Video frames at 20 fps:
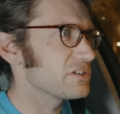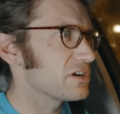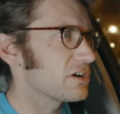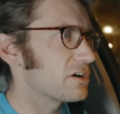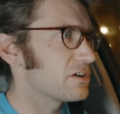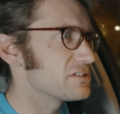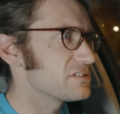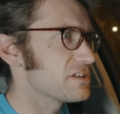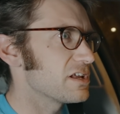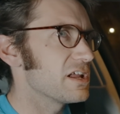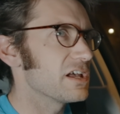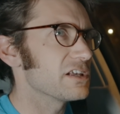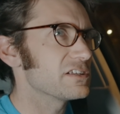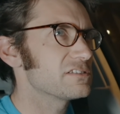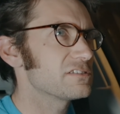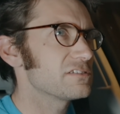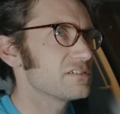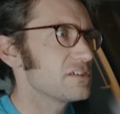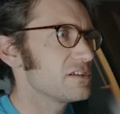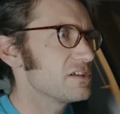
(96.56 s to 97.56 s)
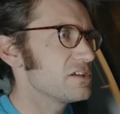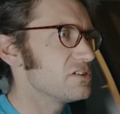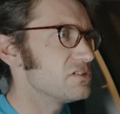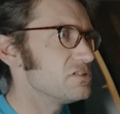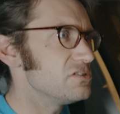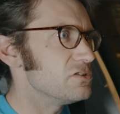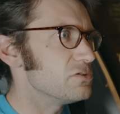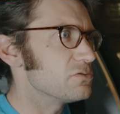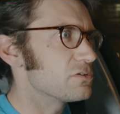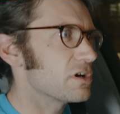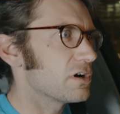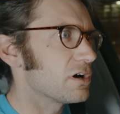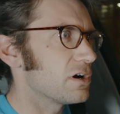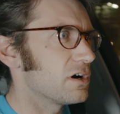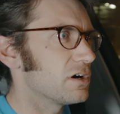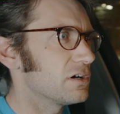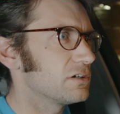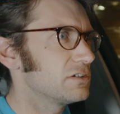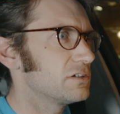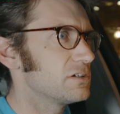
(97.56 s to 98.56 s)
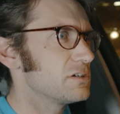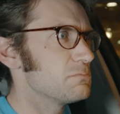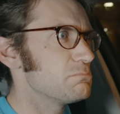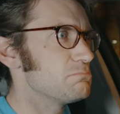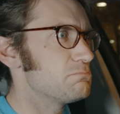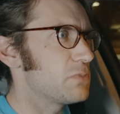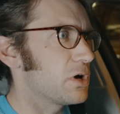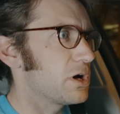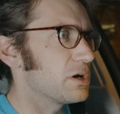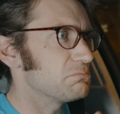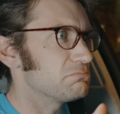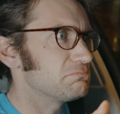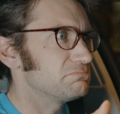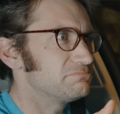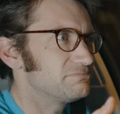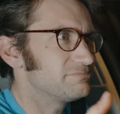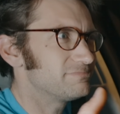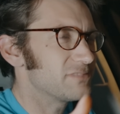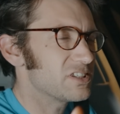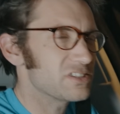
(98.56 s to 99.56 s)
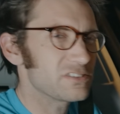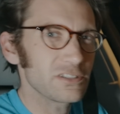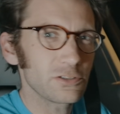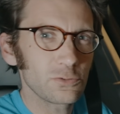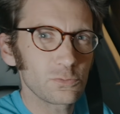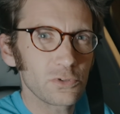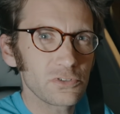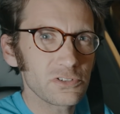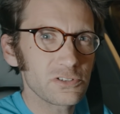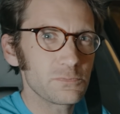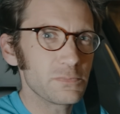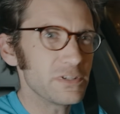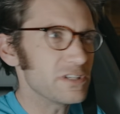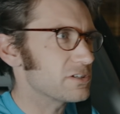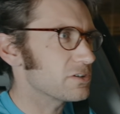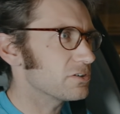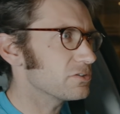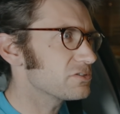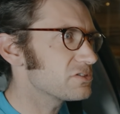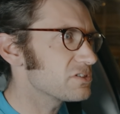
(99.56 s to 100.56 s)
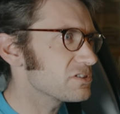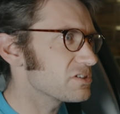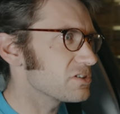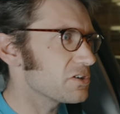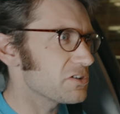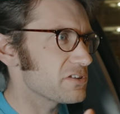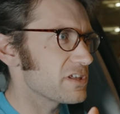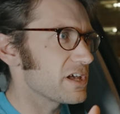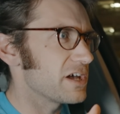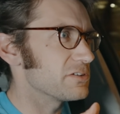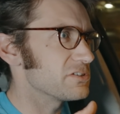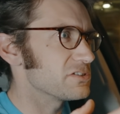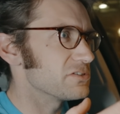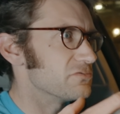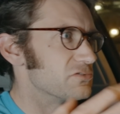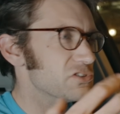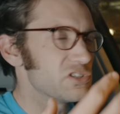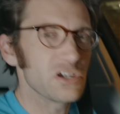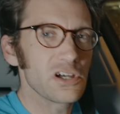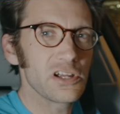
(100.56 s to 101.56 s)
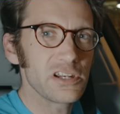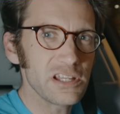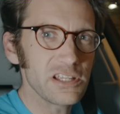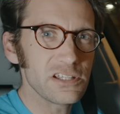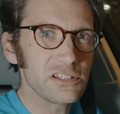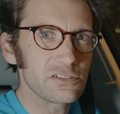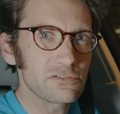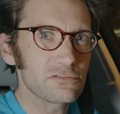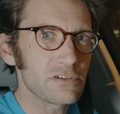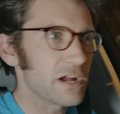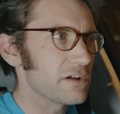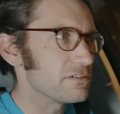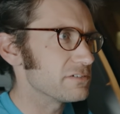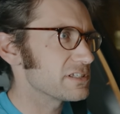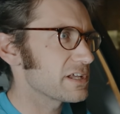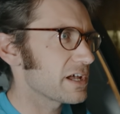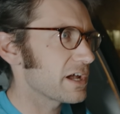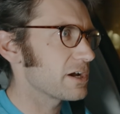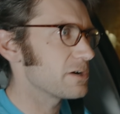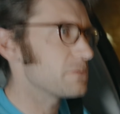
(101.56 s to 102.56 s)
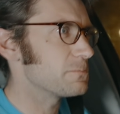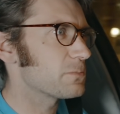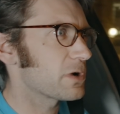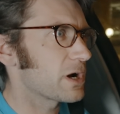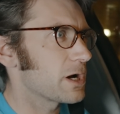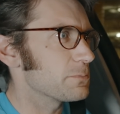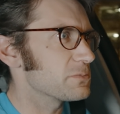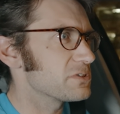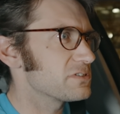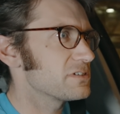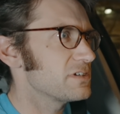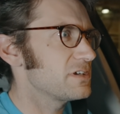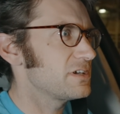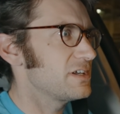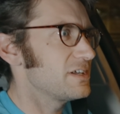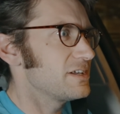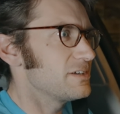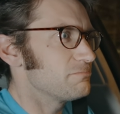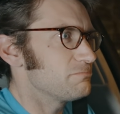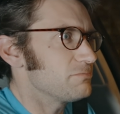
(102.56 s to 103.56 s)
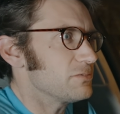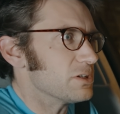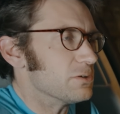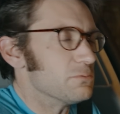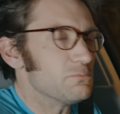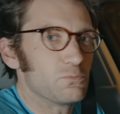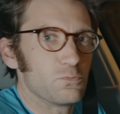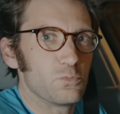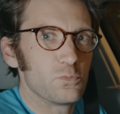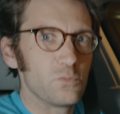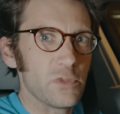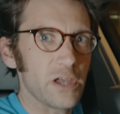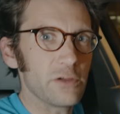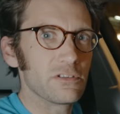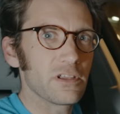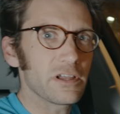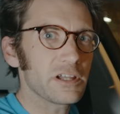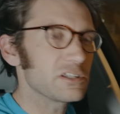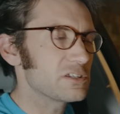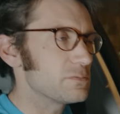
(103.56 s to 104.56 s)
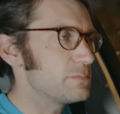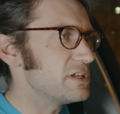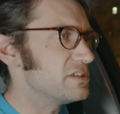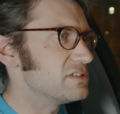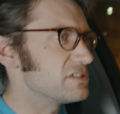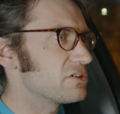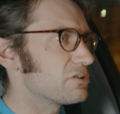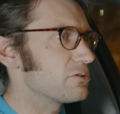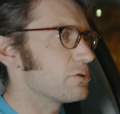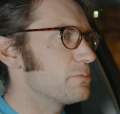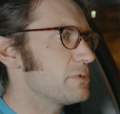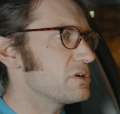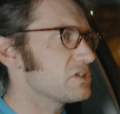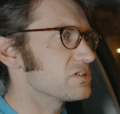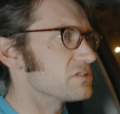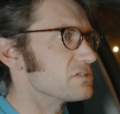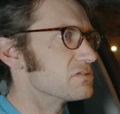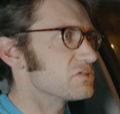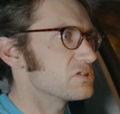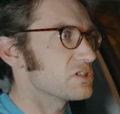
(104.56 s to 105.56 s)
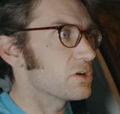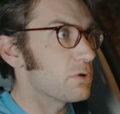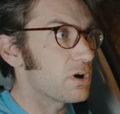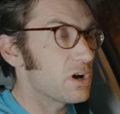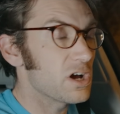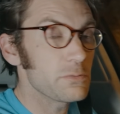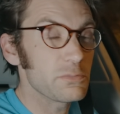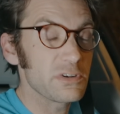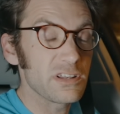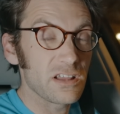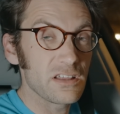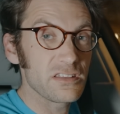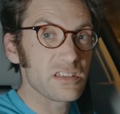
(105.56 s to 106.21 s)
car as their next new car, but still want to be conscious a lot of their sort of journeys around town. Perhaps they'd like to be zero emissions, so a hybrid like